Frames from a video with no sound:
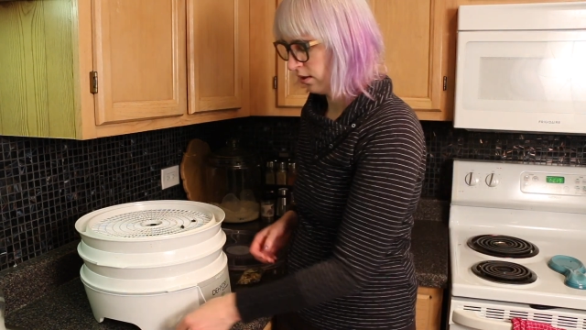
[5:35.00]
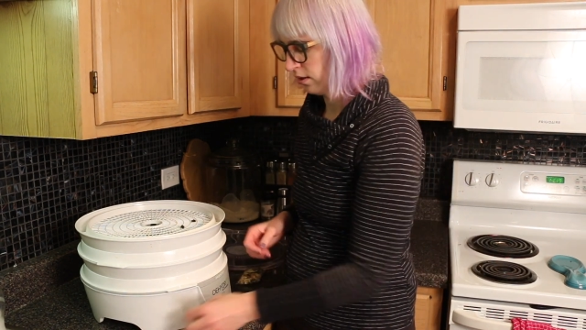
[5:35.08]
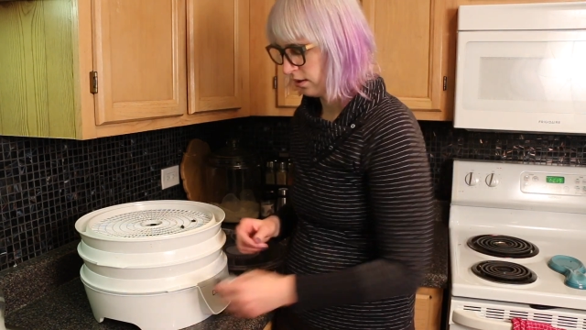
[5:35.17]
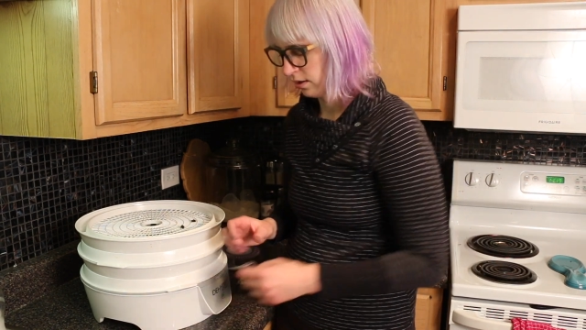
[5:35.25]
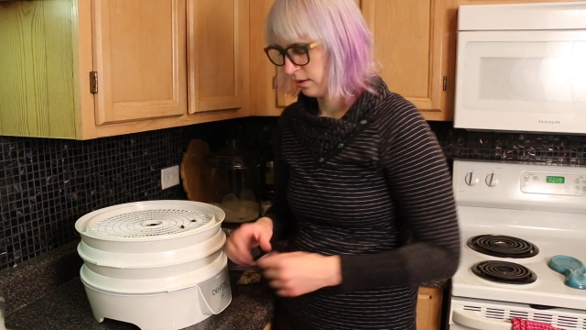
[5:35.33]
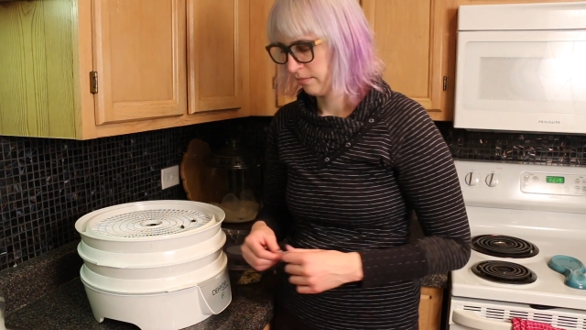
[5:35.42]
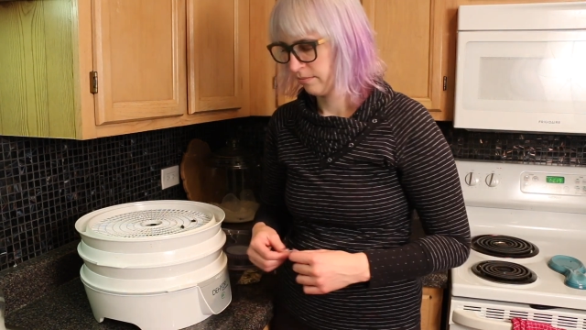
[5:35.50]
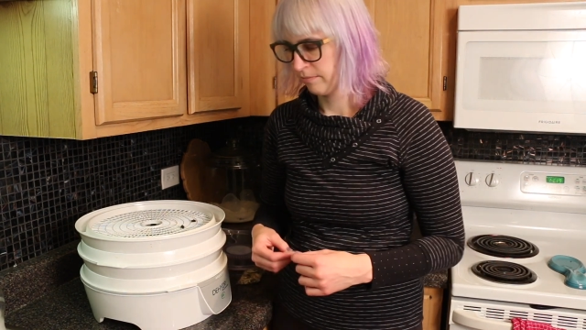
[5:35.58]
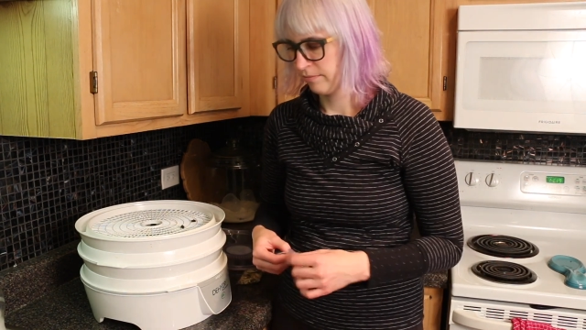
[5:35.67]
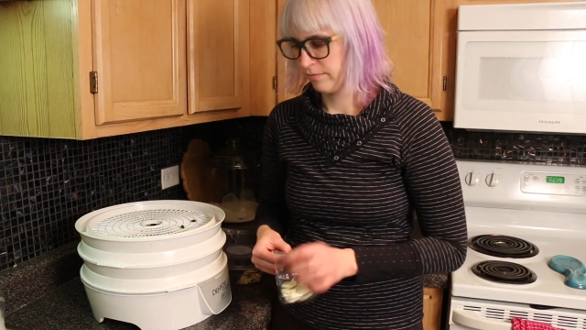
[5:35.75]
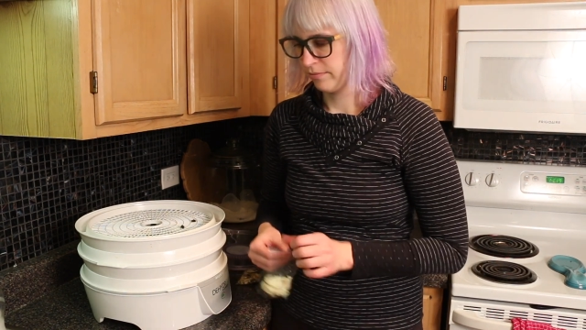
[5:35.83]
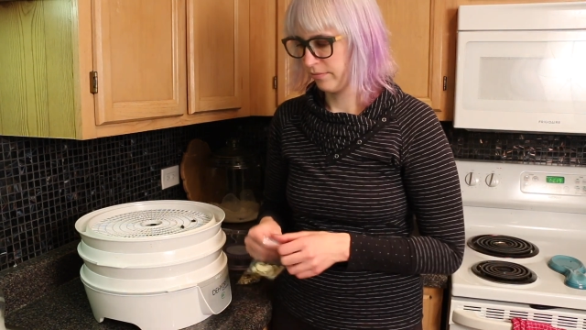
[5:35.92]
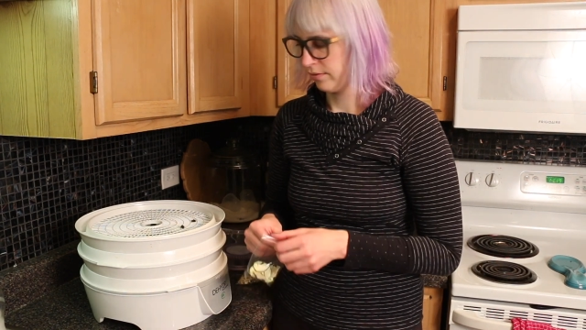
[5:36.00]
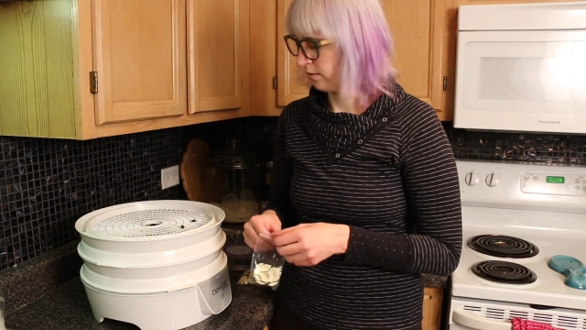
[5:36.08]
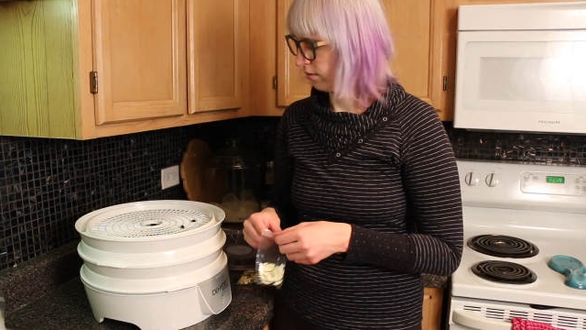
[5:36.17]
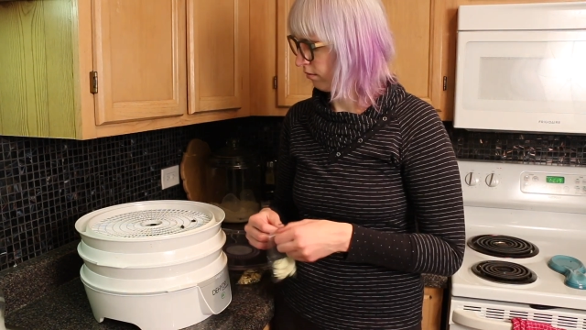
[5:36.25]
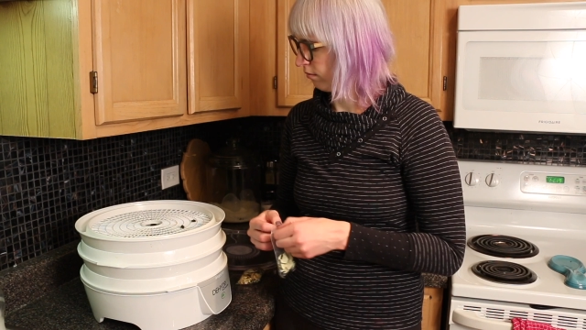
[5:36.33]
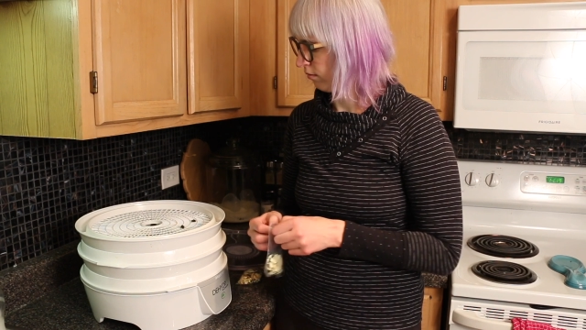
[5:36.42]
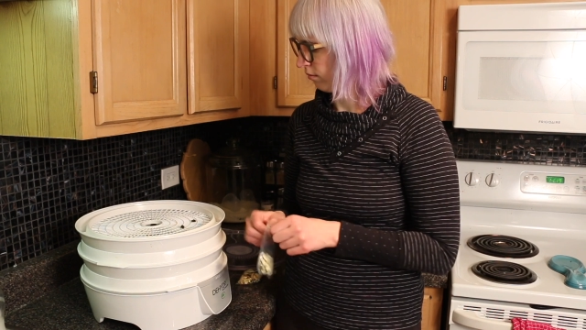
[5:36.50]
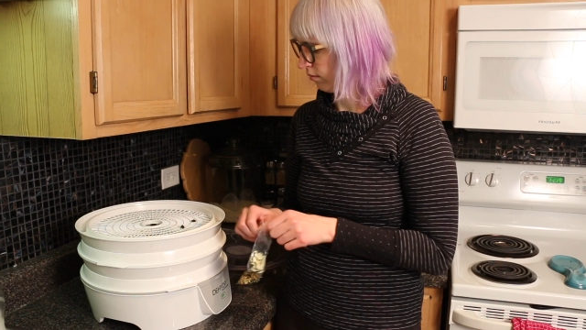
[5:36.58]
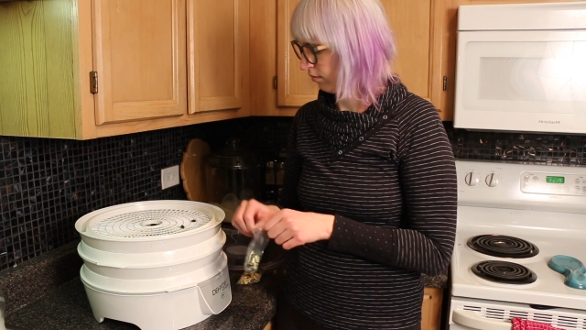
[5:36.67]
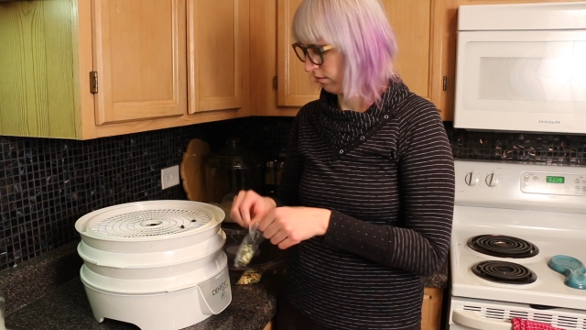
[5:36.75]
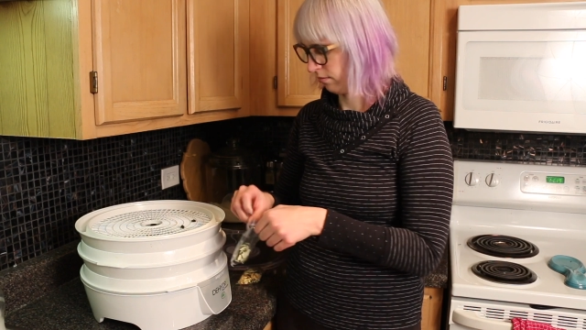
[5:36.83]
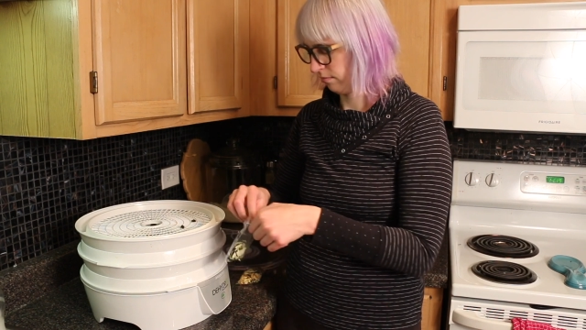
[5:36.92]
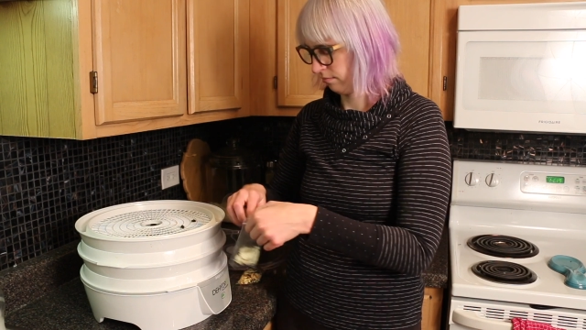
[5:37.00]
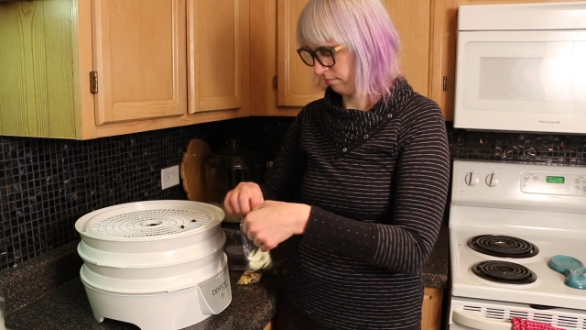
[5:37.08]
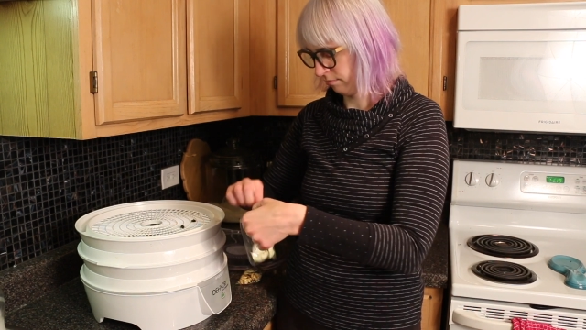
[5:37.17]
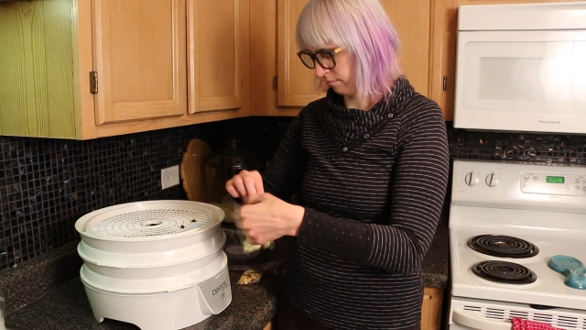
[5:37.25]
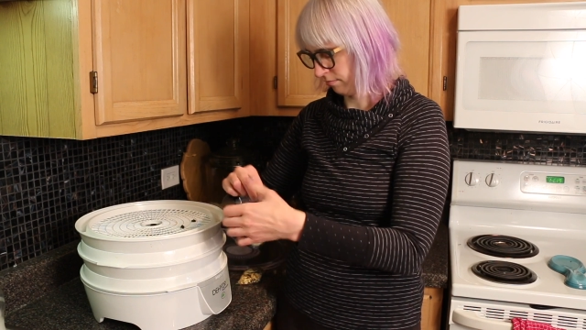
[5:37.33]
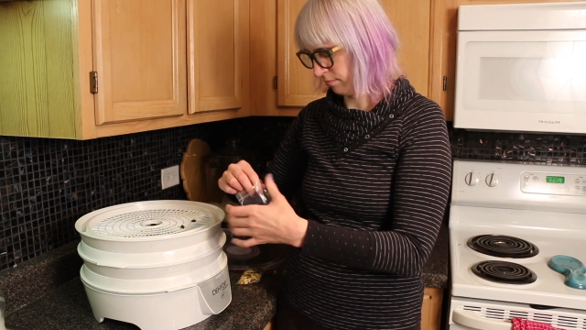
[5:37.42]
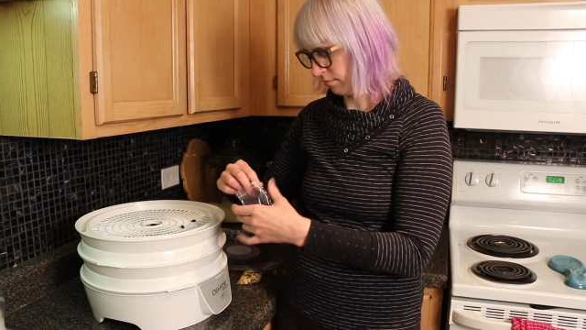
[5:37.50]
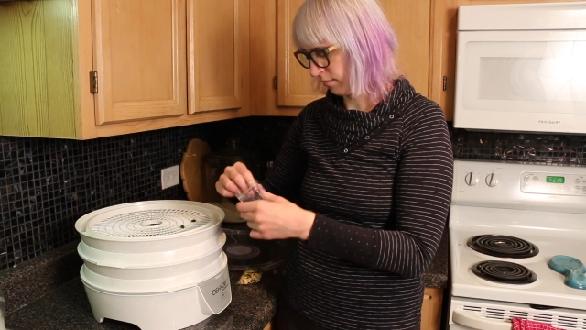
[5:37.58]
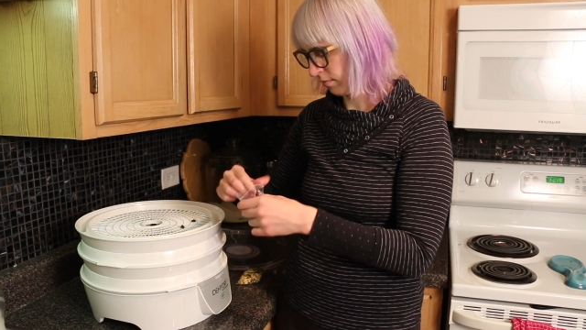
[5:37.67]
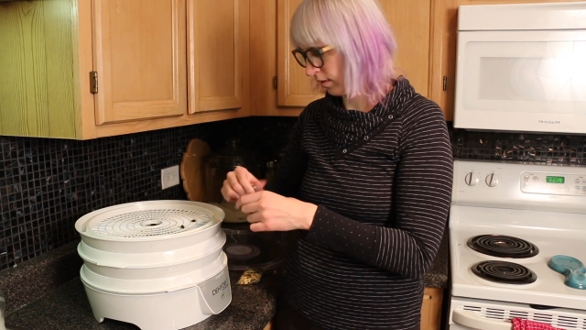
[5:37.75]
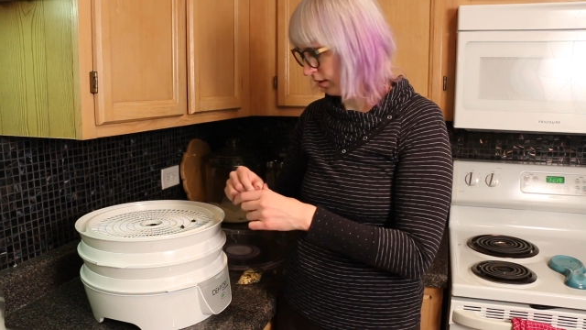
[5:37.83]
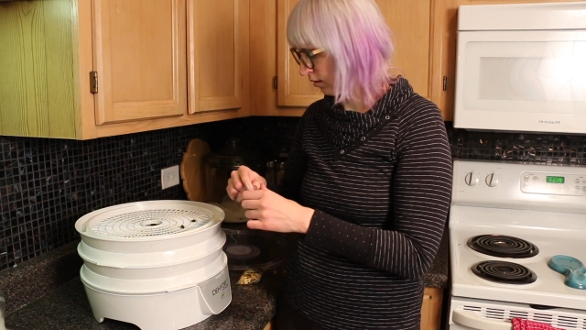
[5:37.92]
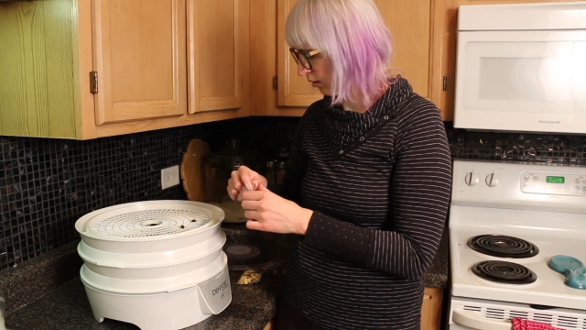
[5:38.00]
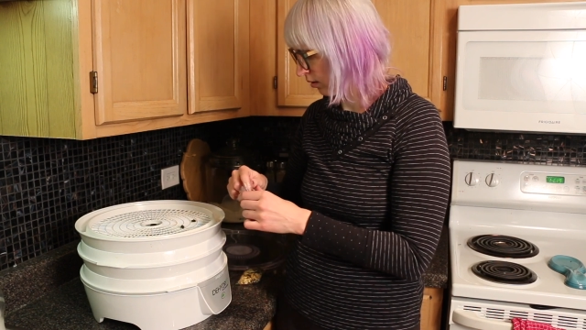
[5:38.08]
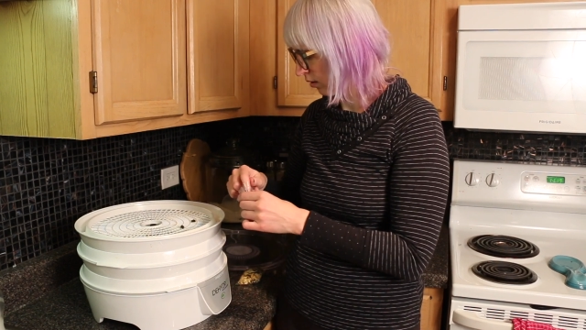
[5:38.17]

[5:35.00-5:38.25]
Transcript: [no speech]